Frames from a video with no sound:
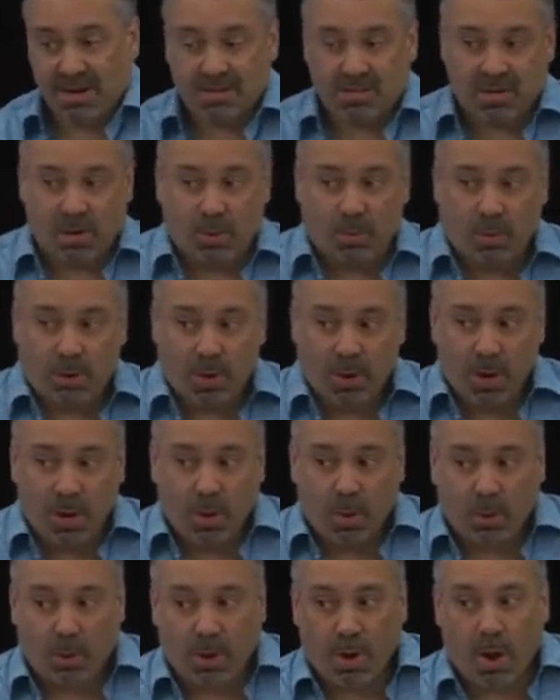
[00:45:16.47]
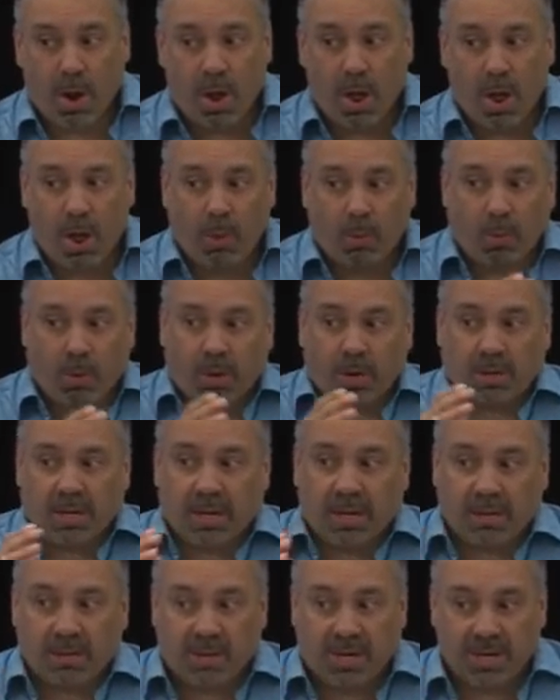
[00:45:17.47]
So we're all
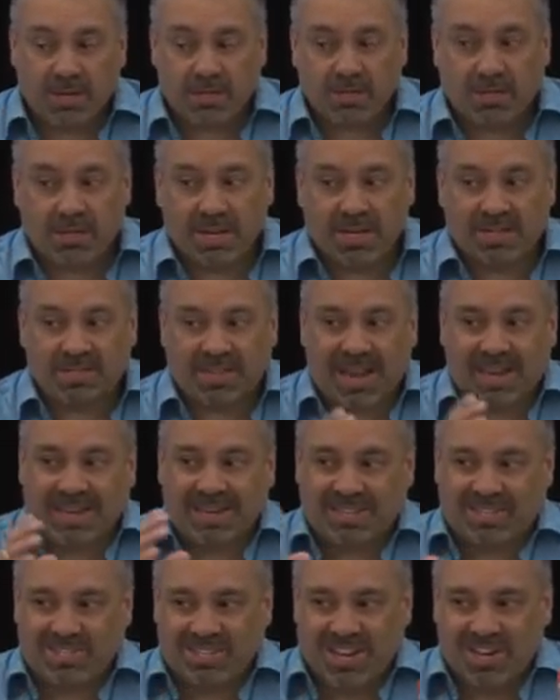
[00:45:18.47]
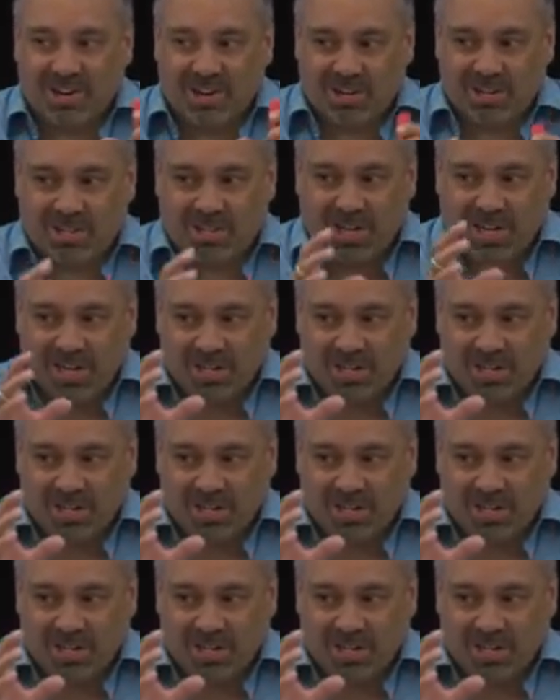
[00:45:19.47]
working because it's like a synergy.